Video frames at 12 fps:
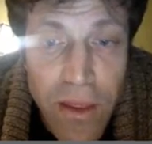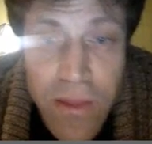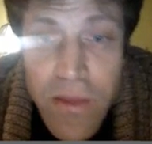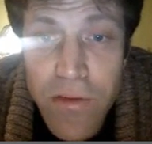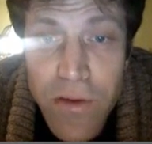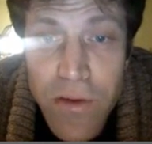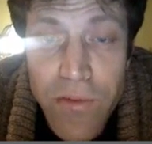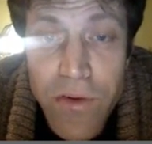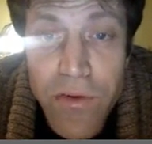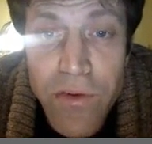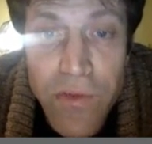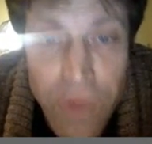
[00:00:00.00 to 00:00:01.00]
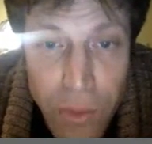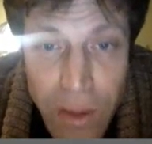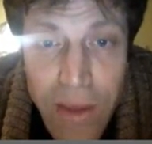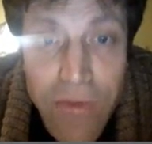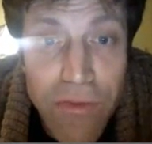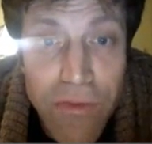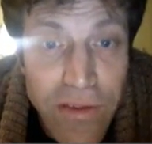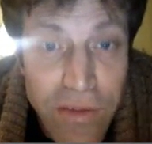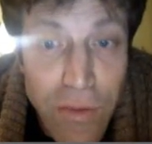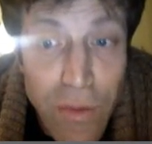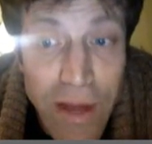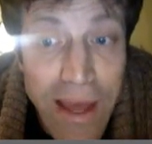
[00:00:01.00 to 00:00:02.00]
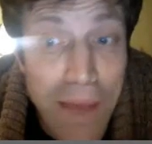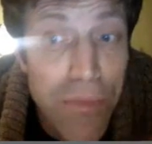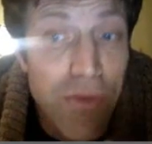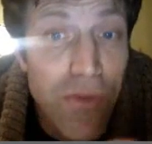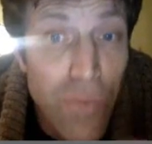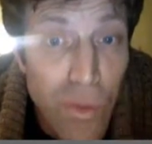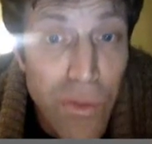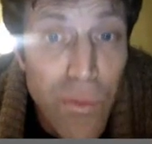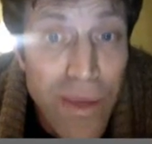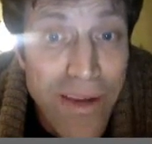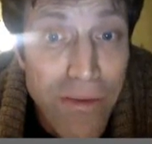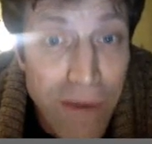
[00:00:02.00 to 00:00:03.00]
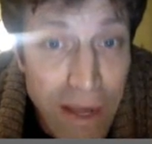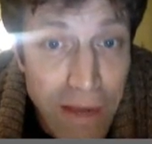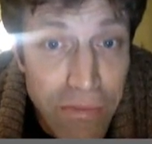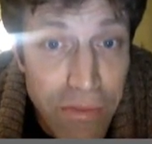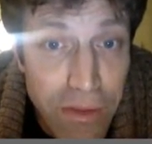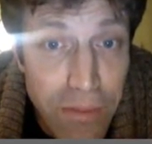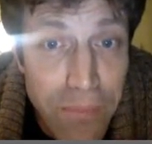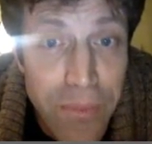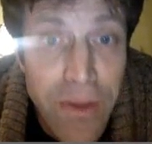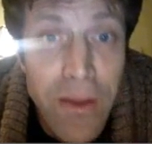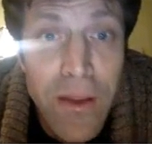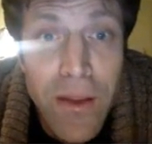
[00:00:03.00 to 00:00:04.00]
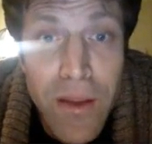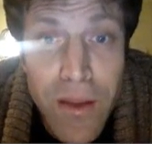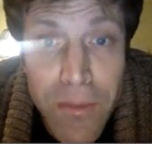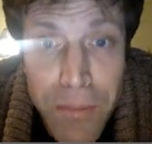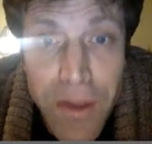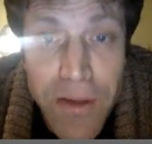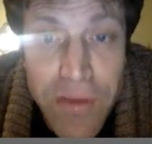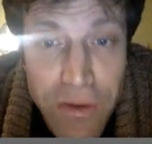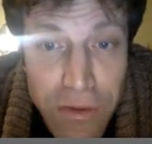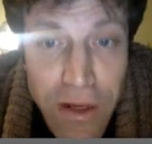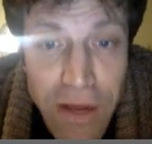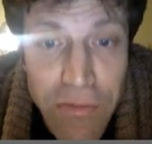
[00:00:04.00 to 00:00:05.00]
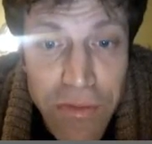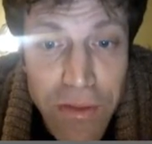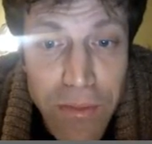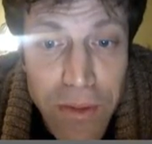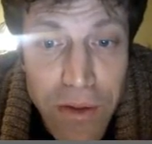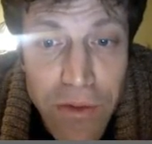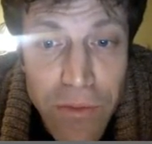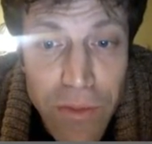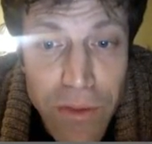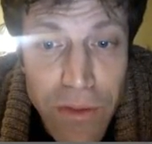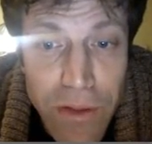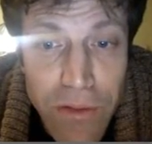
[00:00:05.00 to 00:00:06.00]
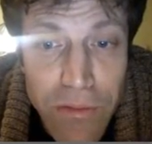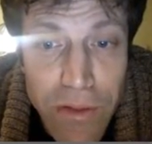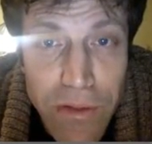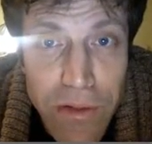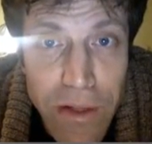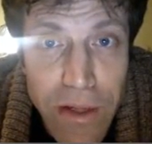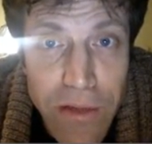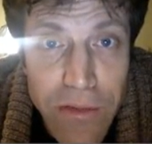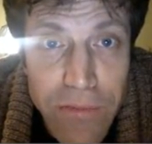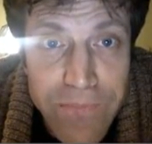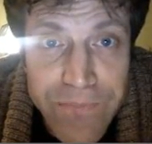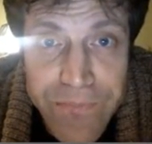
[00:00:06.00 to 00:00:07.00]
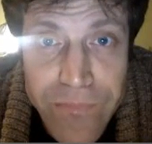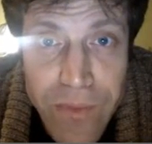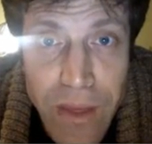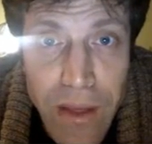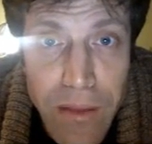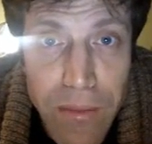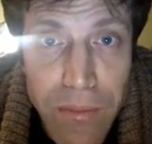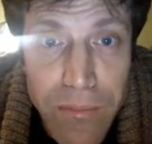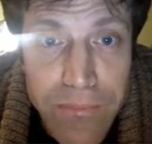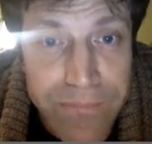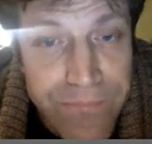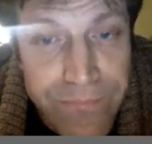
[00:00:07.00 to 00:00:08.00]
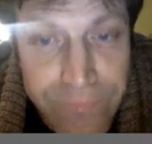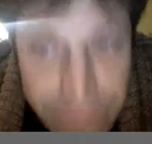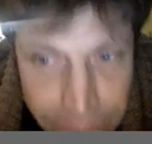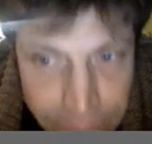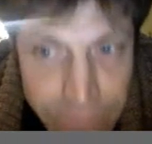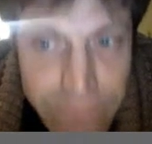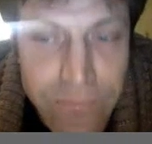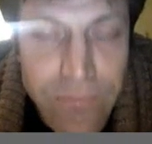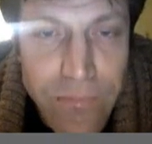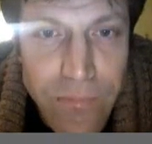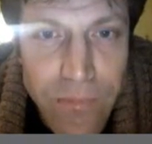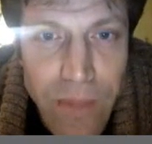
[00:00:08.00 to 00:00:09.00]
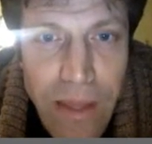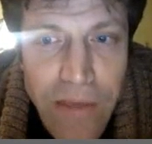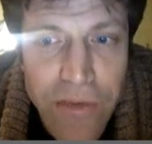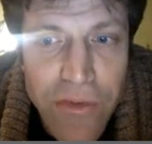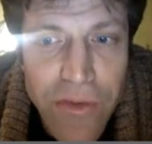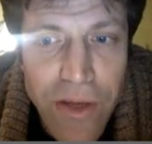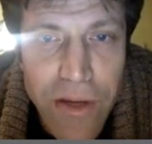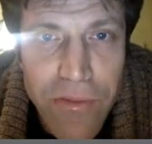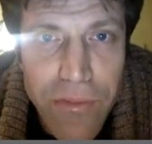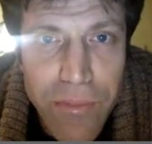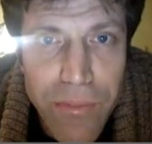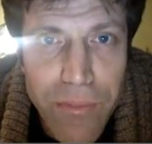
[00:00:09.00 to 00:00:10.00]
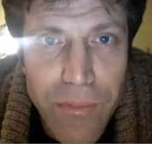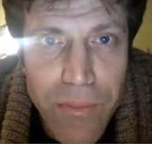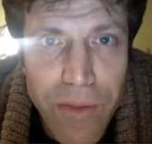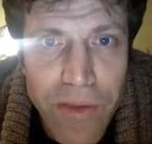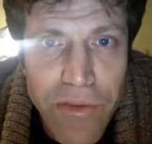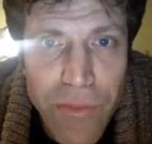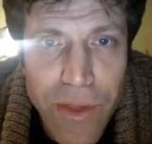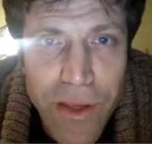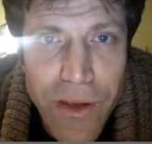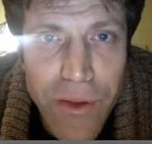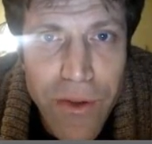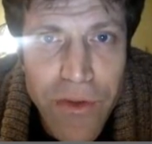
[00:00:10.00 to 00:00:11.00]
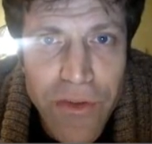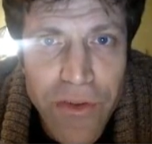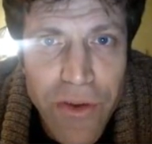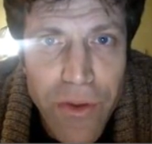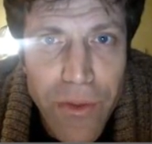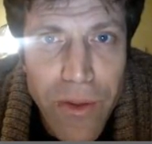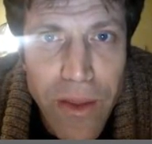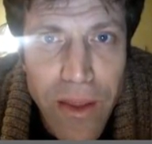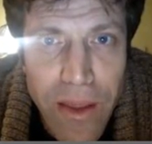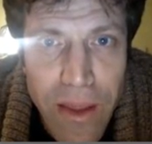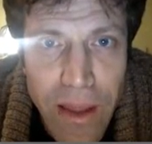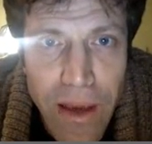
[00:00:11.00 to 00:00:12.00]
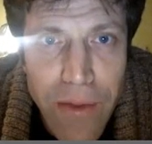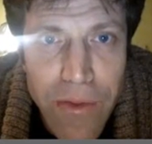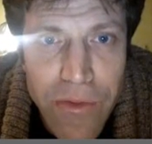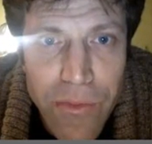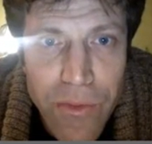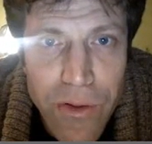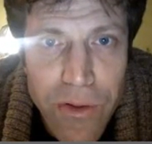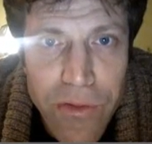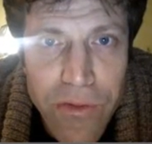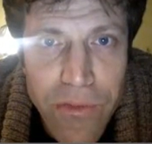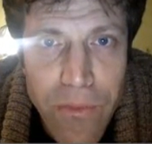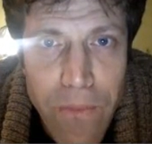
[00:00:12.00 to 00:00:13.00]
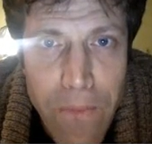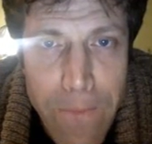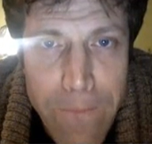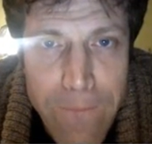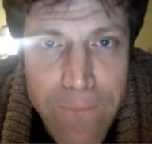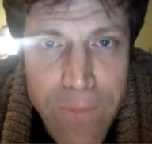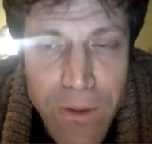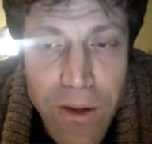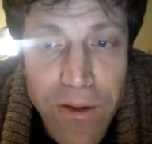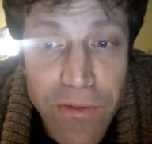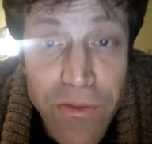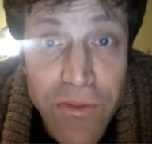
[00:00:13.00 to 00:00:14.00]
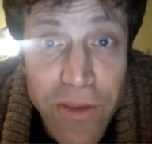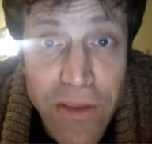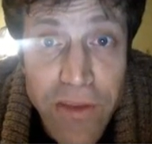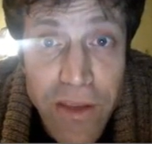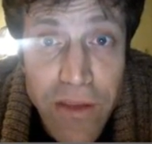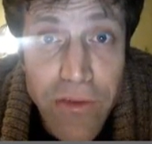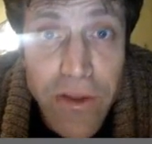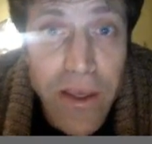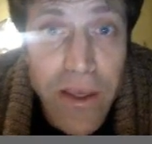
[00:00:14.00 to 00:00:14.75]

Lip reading: inverses. Okay, let's see what happens when we graph them. But to graph them, here's what you need to realize. And I guess there's a lot of different places we could go to show how this works. A lot of different sites I could look